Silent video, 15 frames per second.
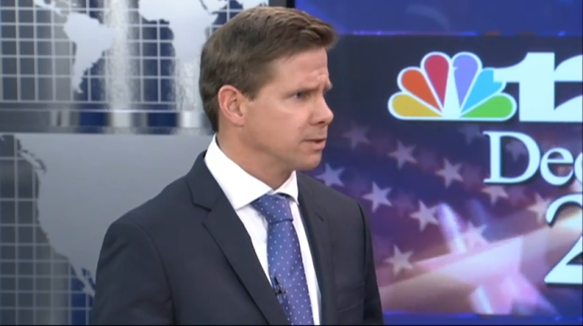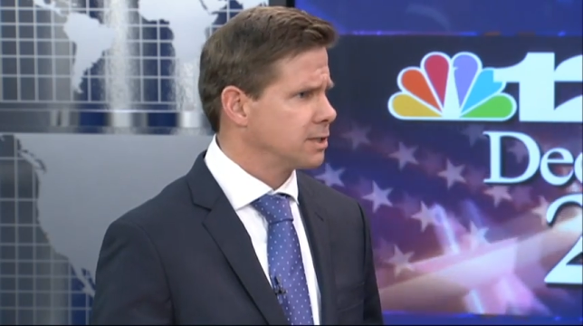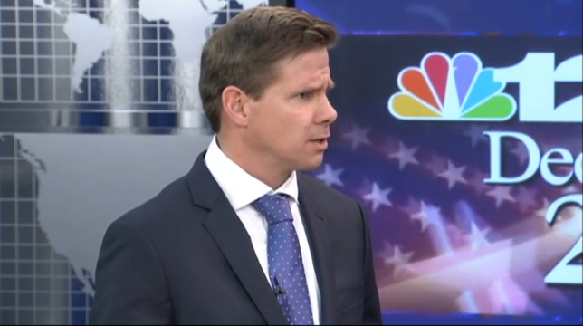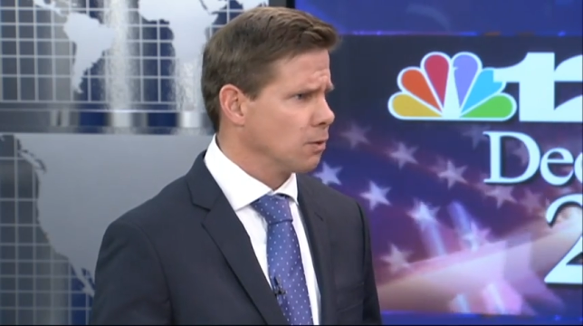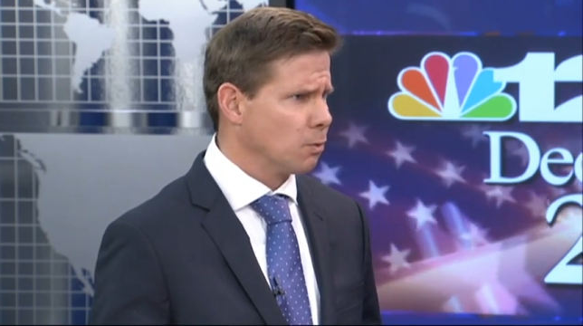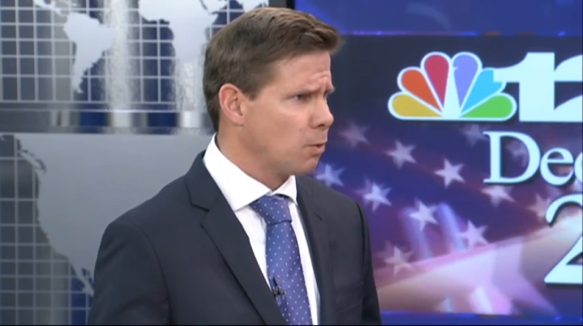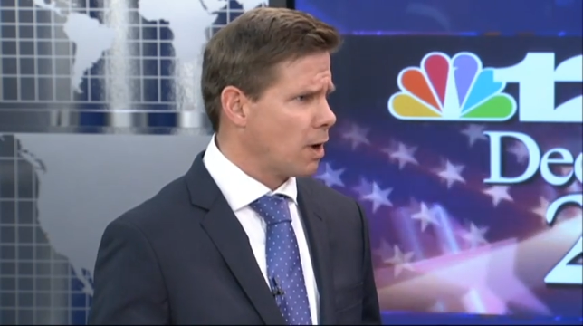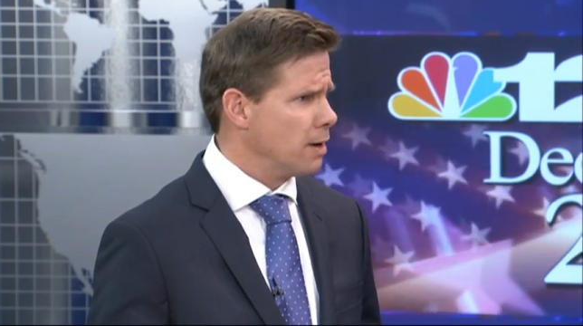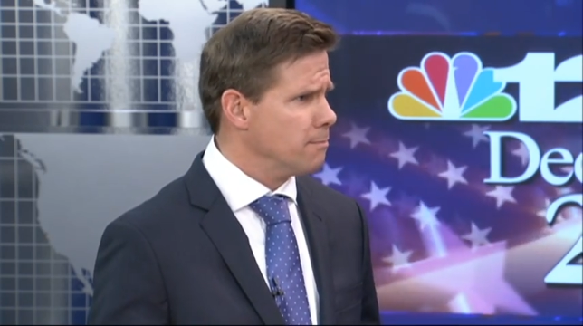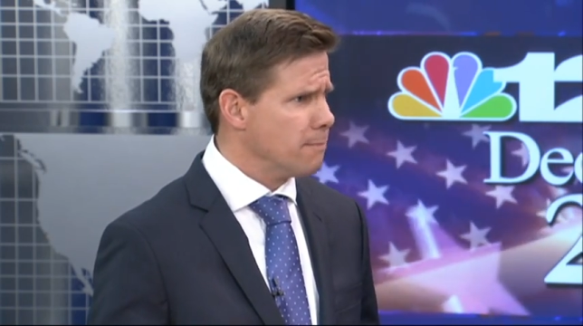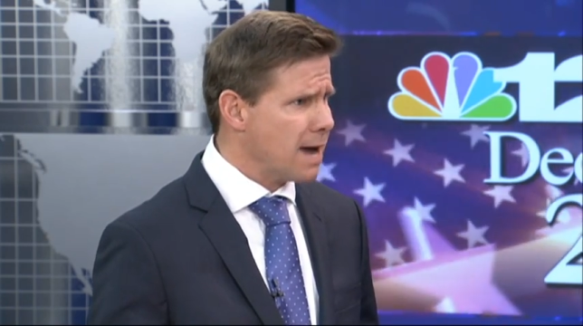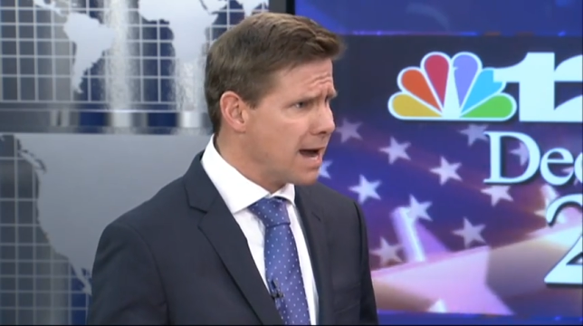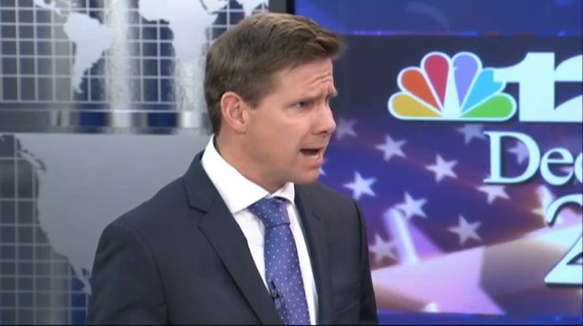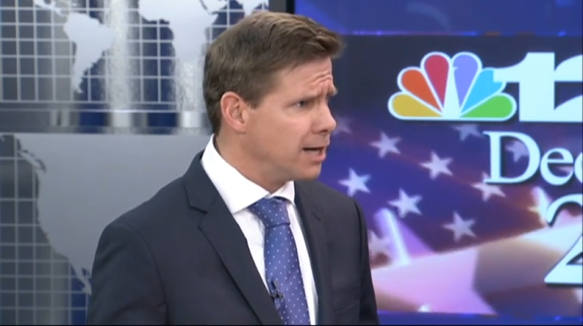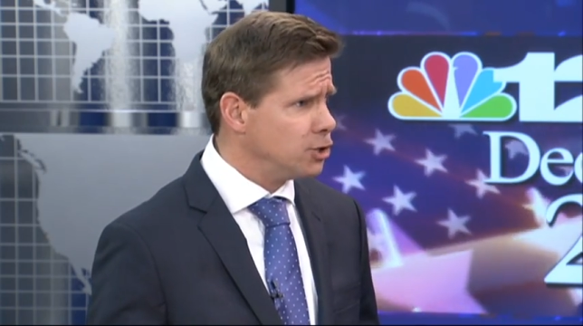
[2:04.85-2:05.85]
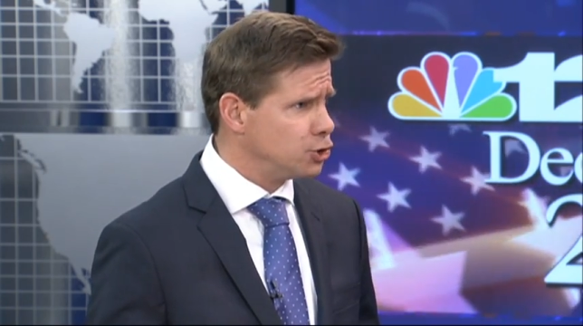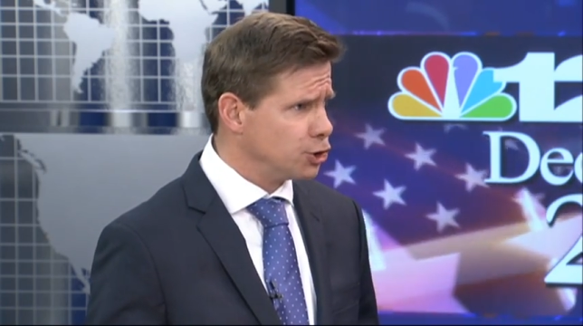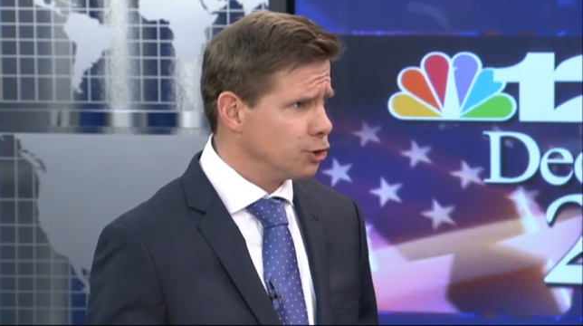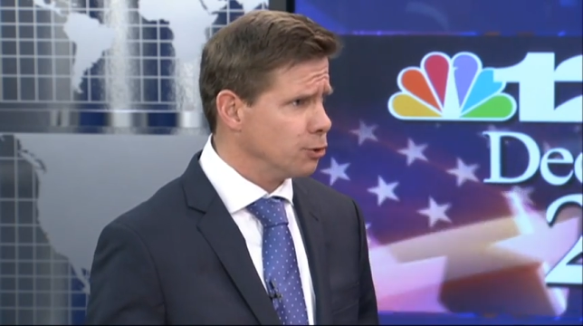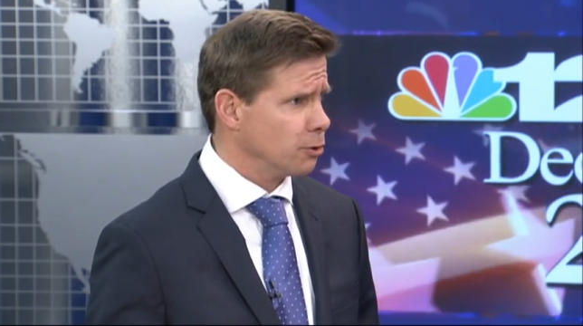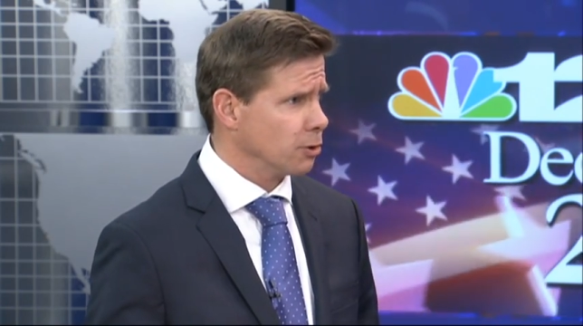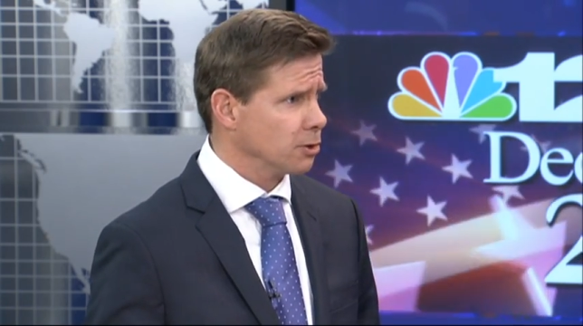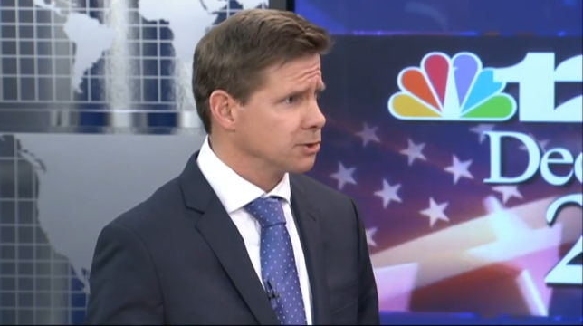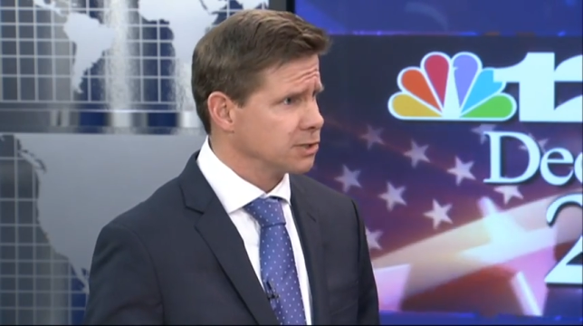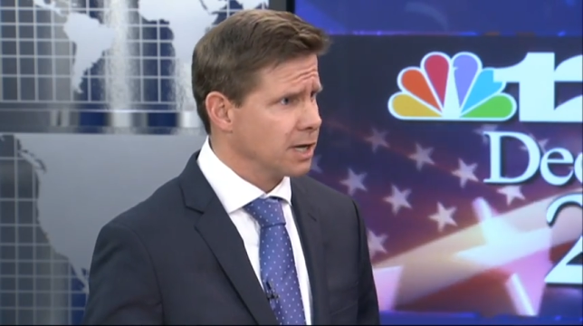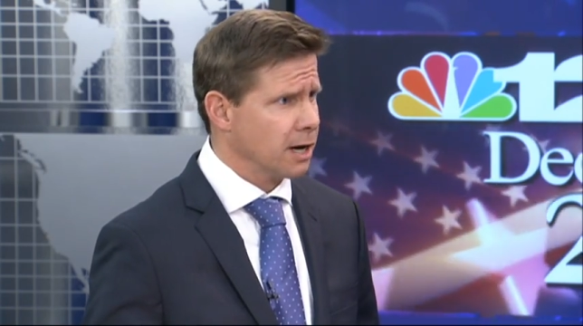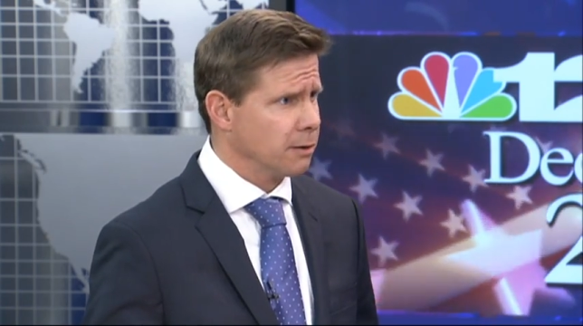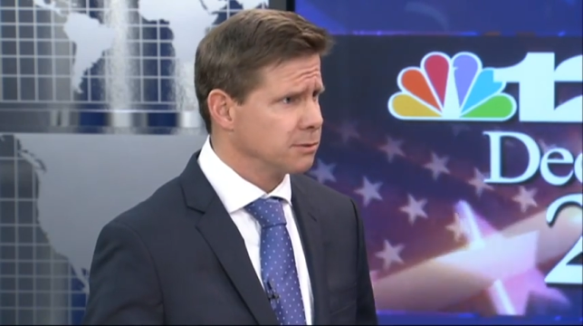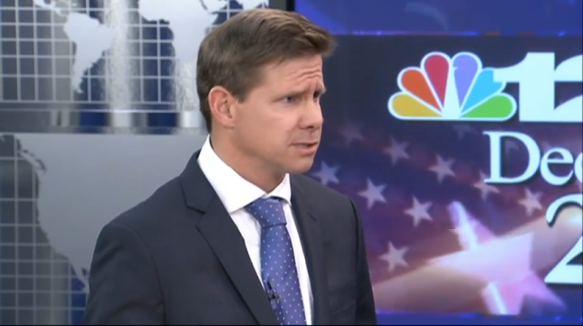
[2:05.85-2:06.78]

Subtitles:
till what, May, June or so.